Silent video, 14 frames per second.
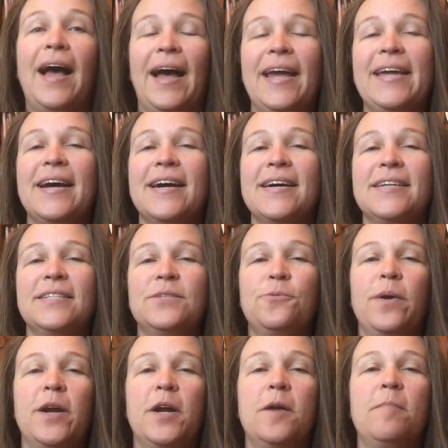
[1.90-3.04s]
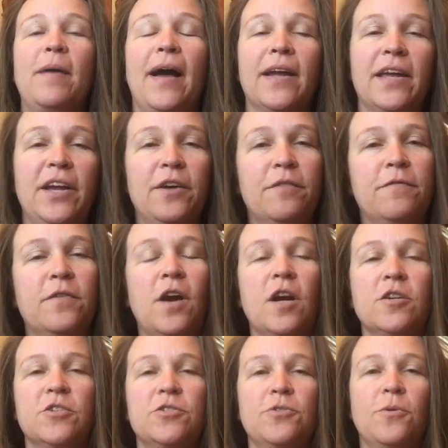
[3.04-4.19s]
Hi guys, we're back here for
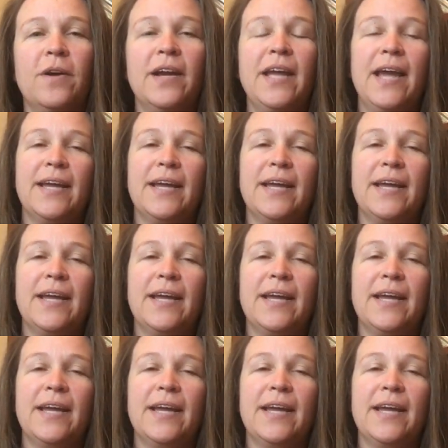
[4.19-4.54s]
our story,